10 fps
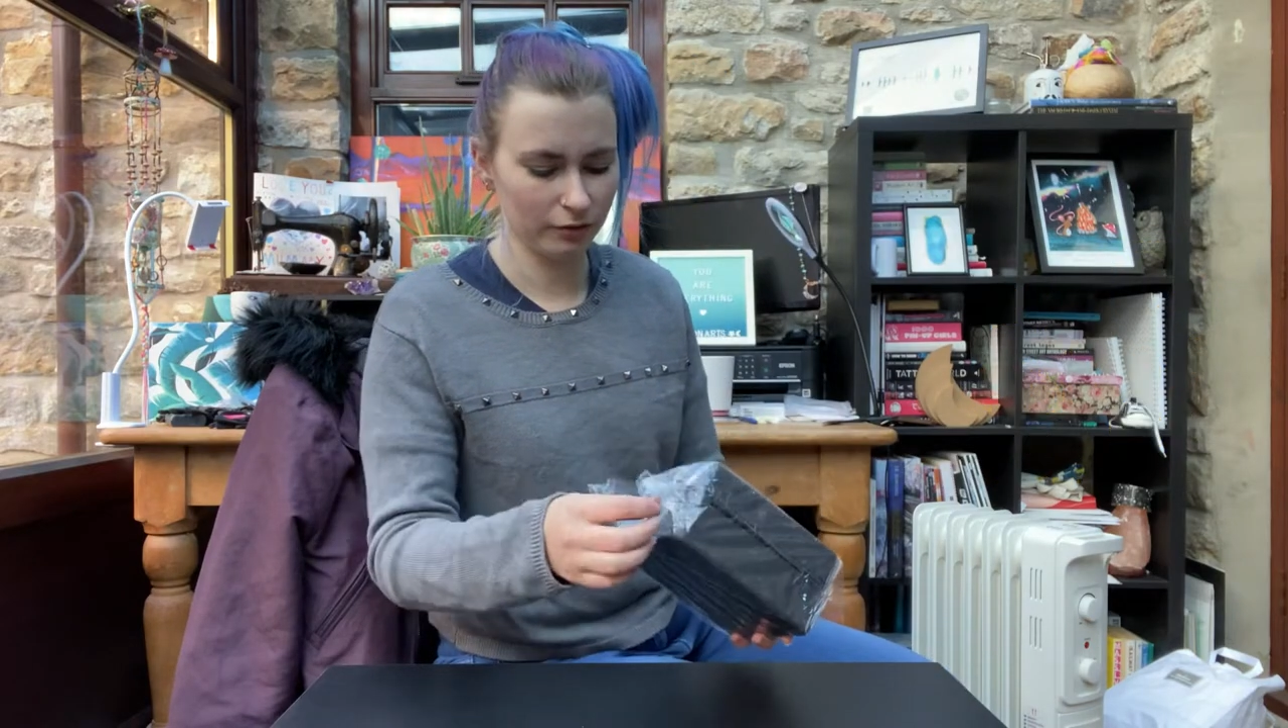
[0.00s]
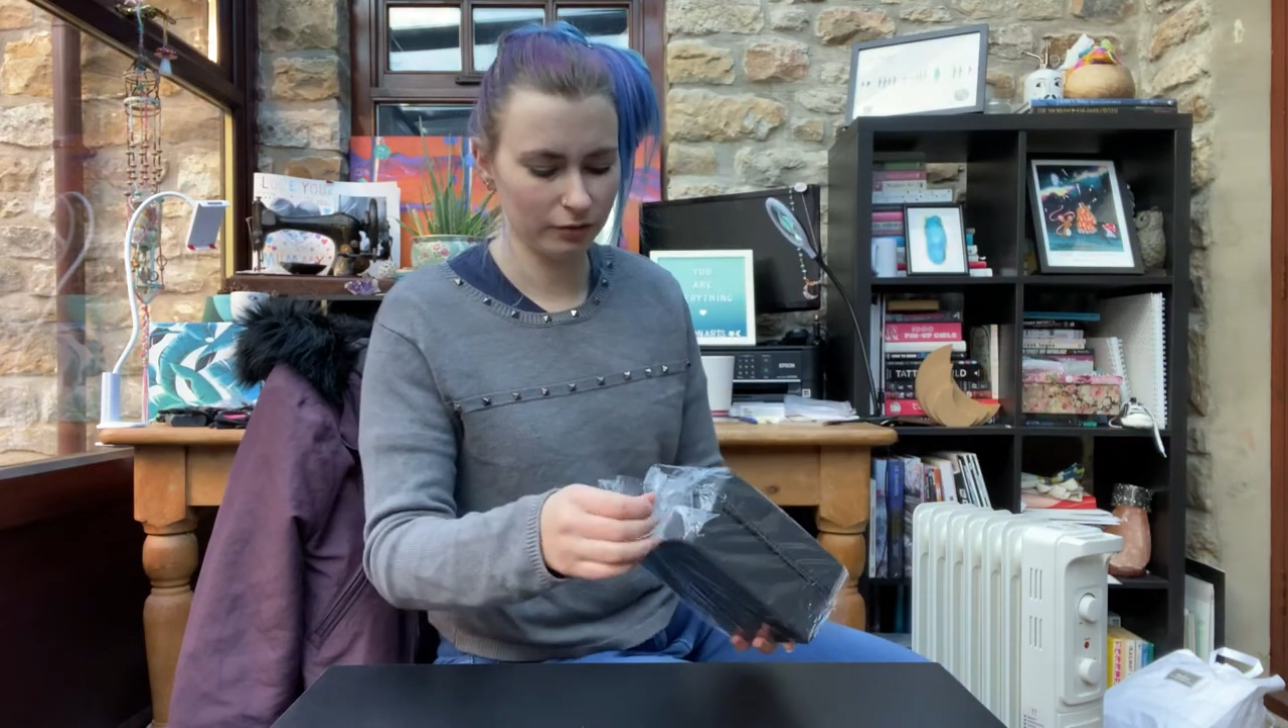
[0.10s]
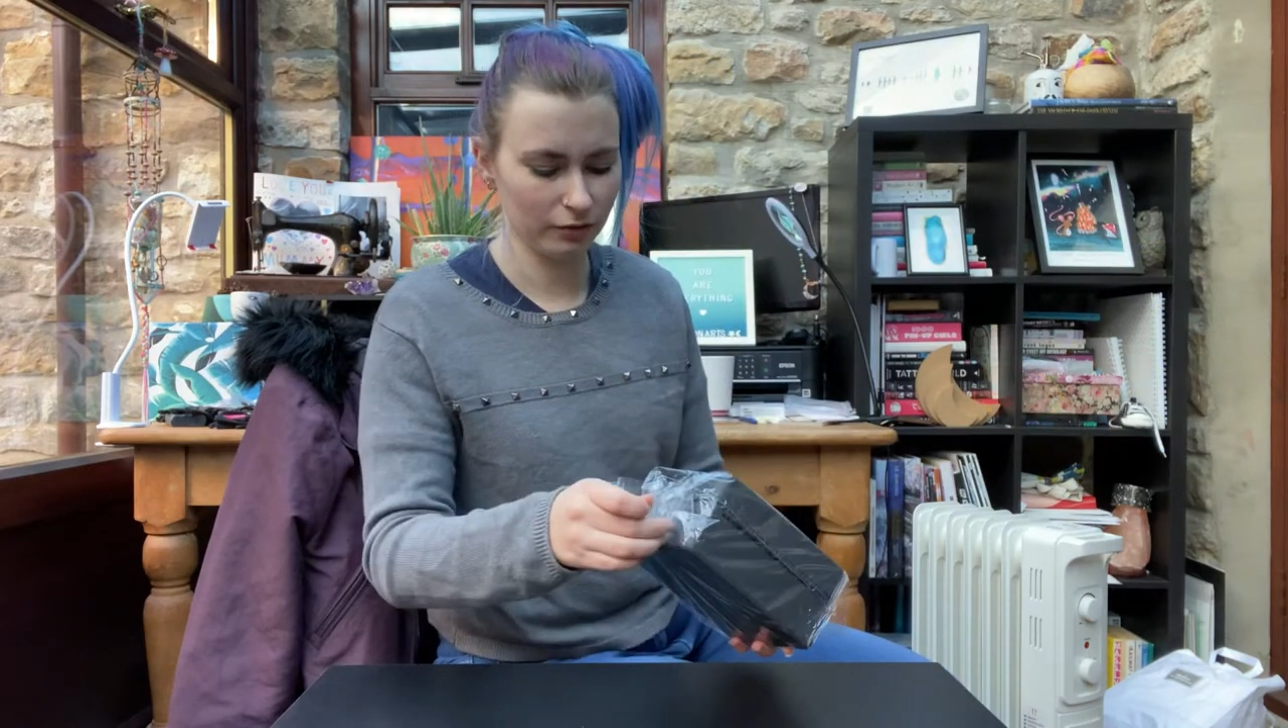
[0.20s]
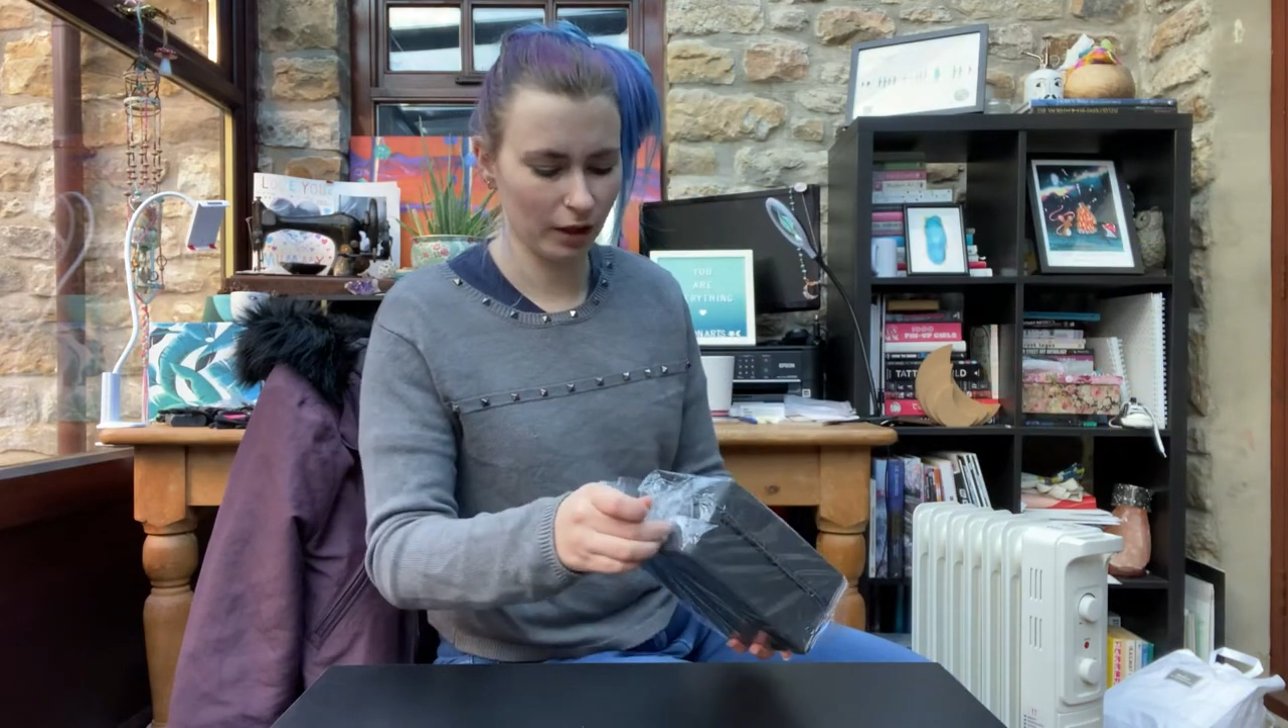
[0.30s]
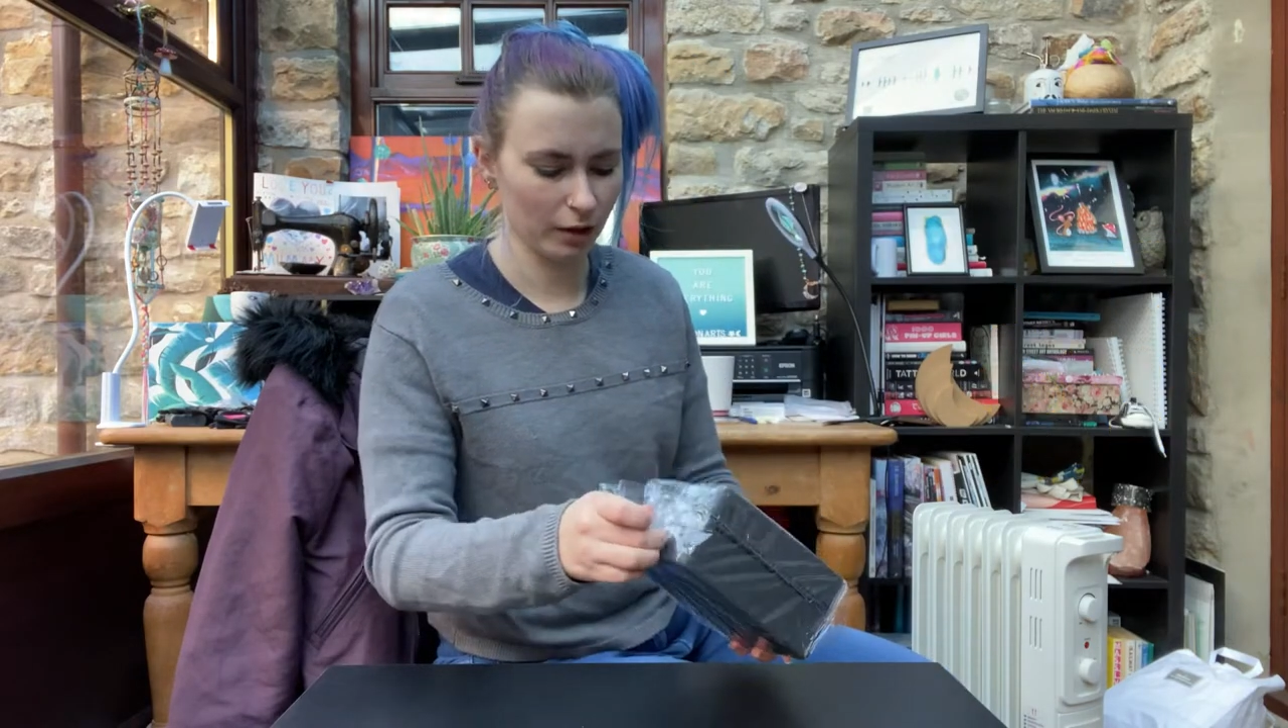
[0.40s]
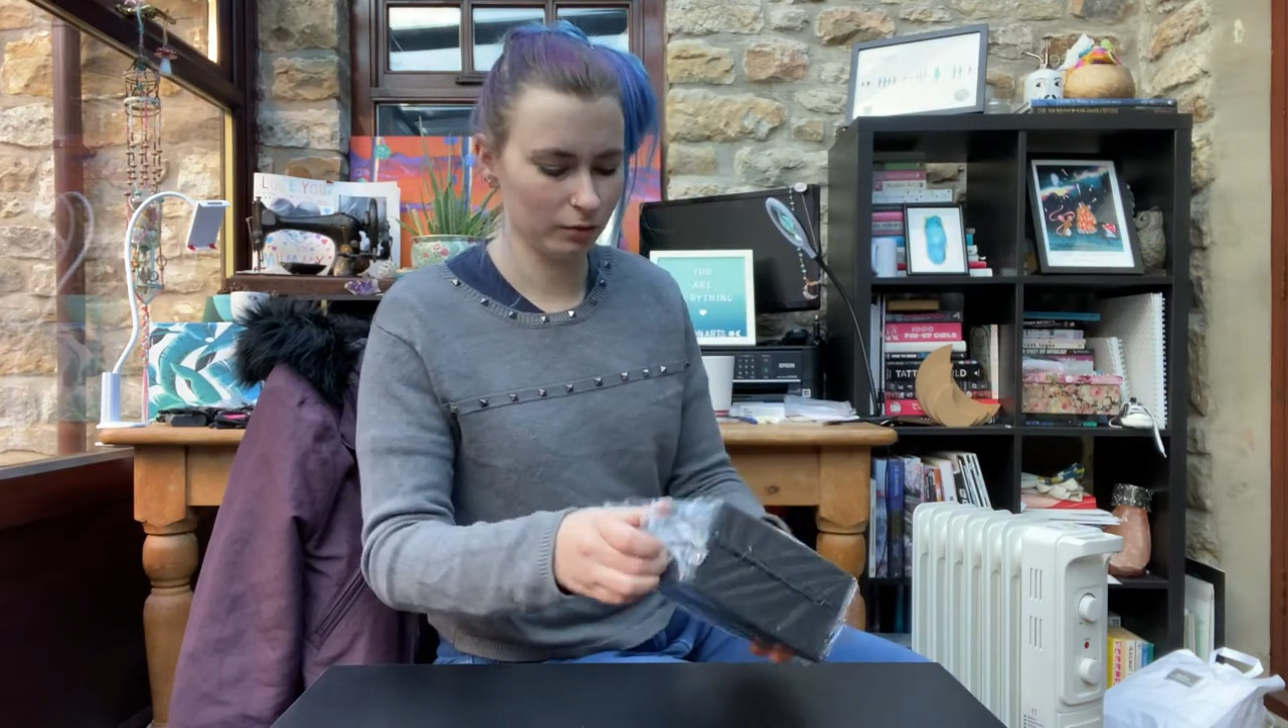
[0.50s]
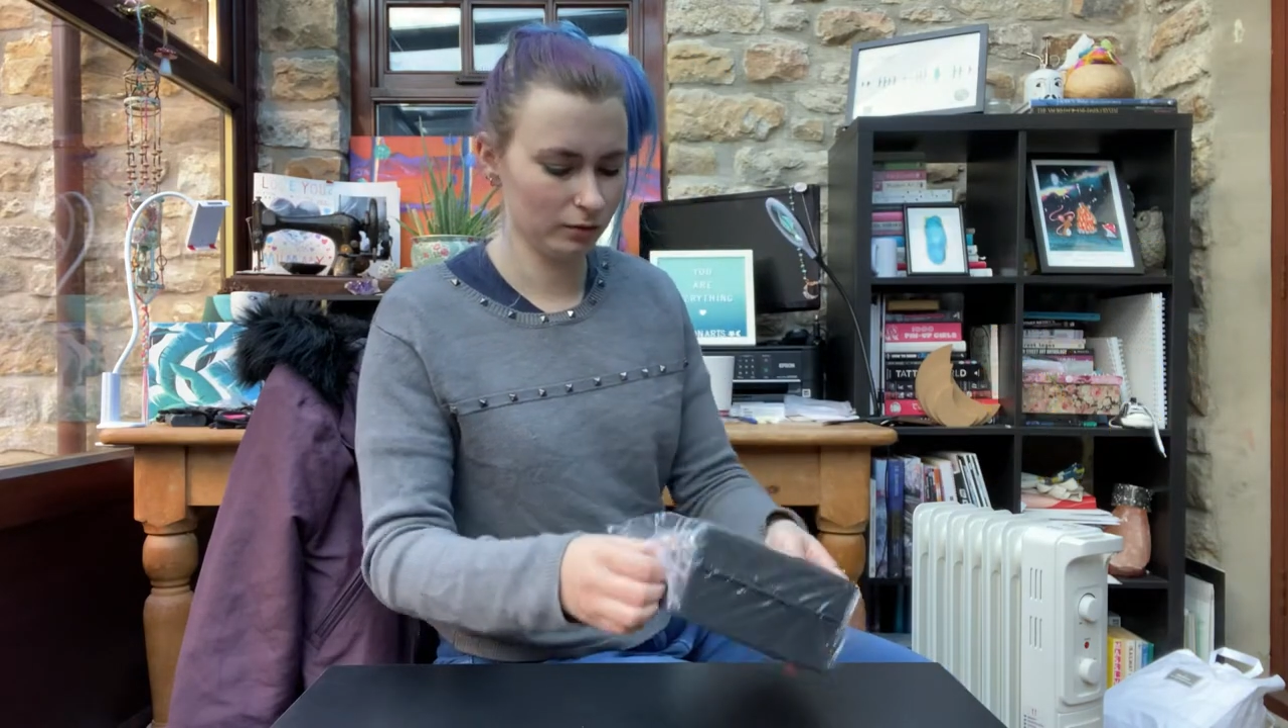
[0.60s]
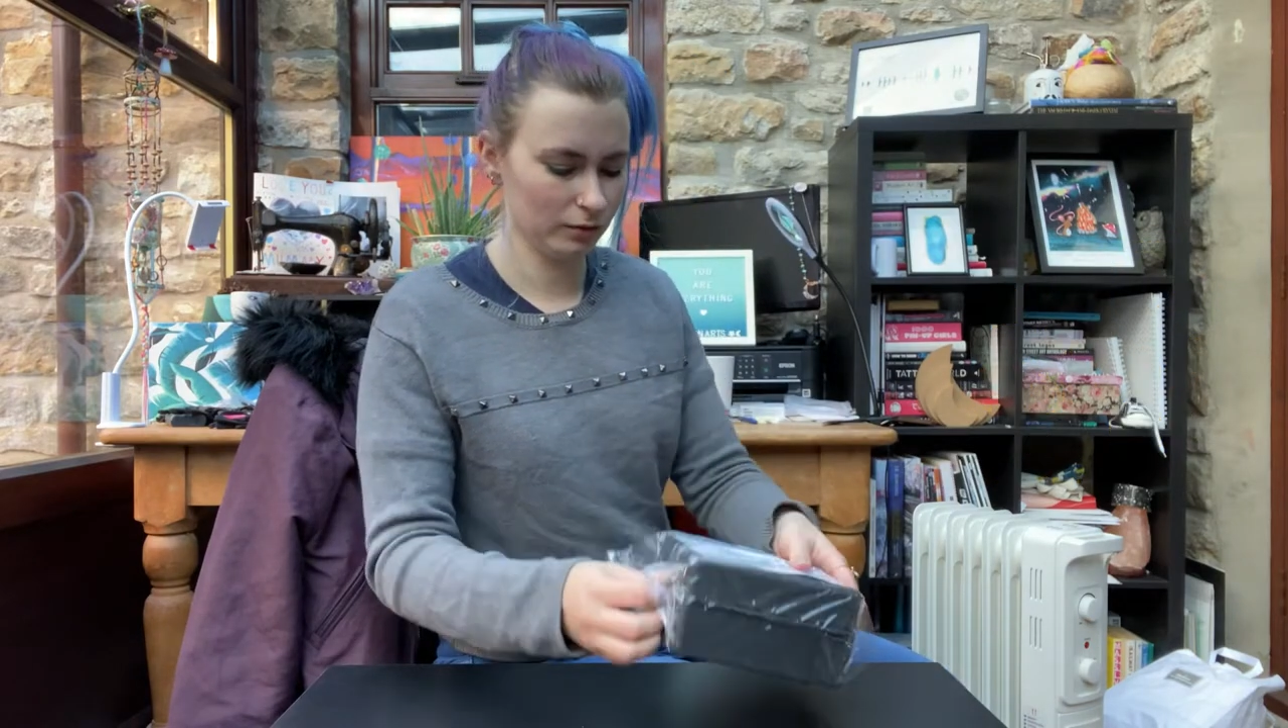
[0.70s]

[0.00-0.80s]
float